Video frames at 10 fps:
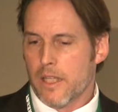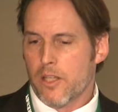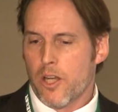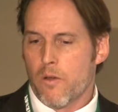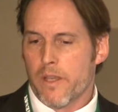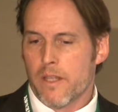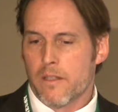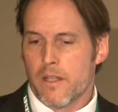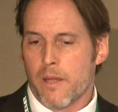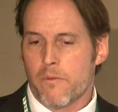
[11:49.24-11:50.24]
you know,
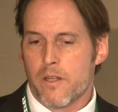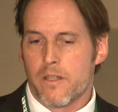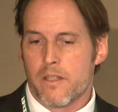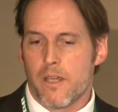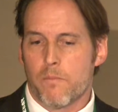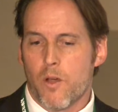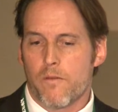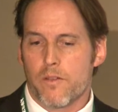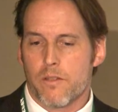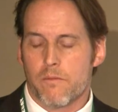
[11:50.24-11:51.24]
I'm going to skip
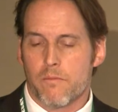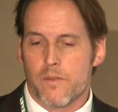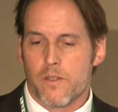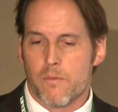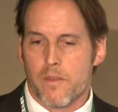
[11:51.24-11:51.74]
over some